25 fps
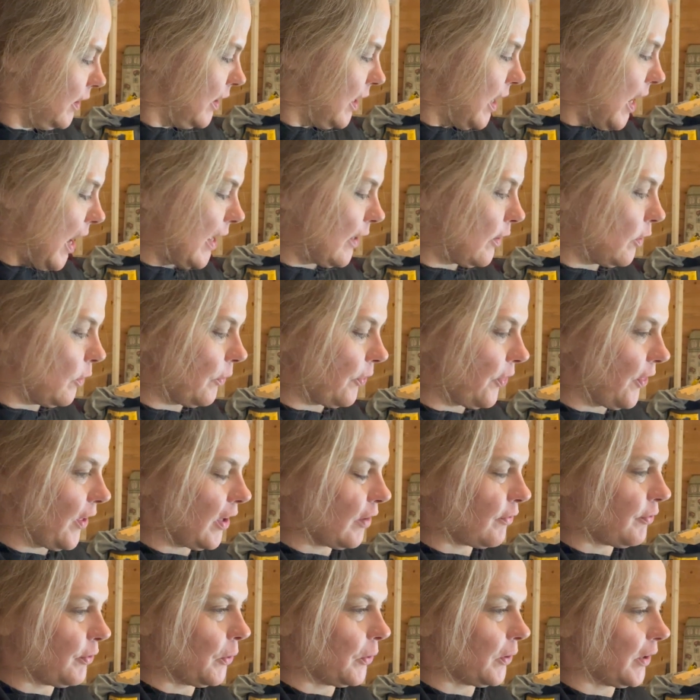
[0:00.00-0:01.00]
I don't
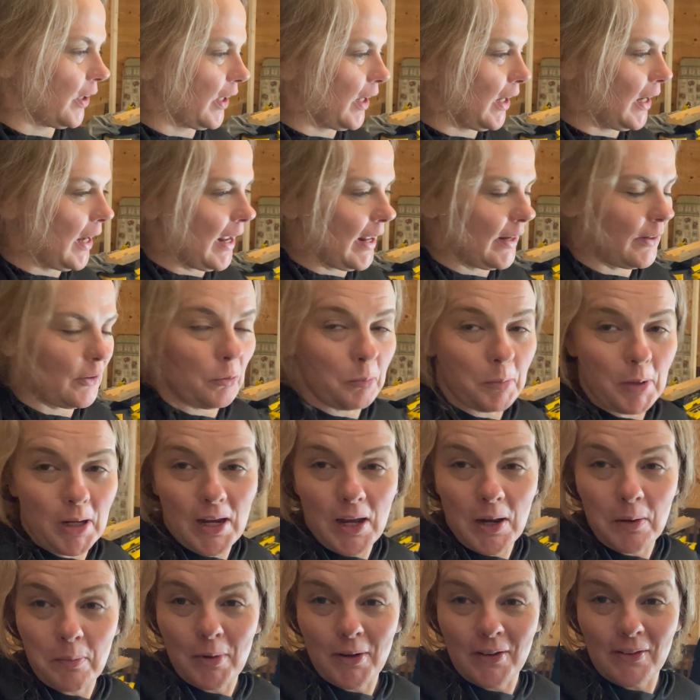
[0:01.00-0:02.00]
think Florida can handle me
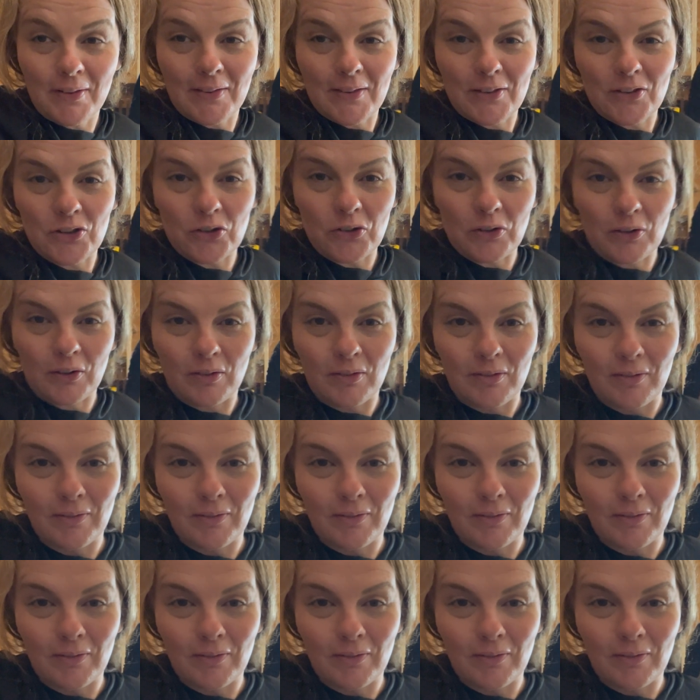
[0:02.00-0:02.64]
and my sister.